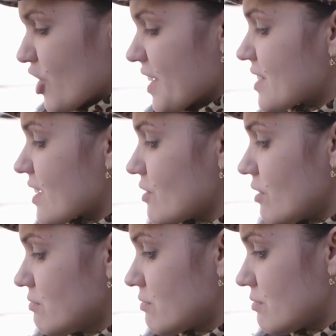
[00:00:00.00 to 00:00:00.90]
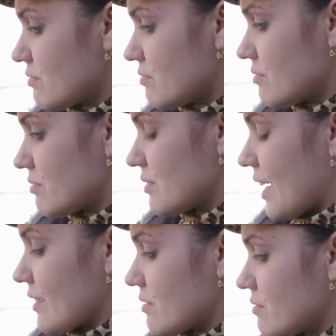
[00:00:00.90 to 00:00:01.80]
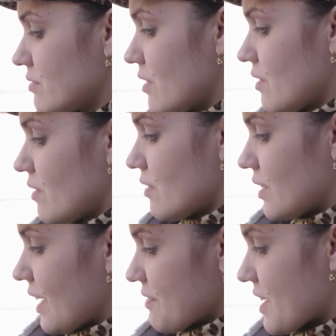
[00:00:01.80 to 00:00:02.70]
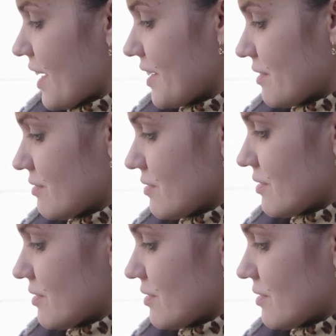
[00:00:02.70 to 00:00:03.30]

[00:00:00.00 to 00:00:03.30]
Turning signal? Like, left side,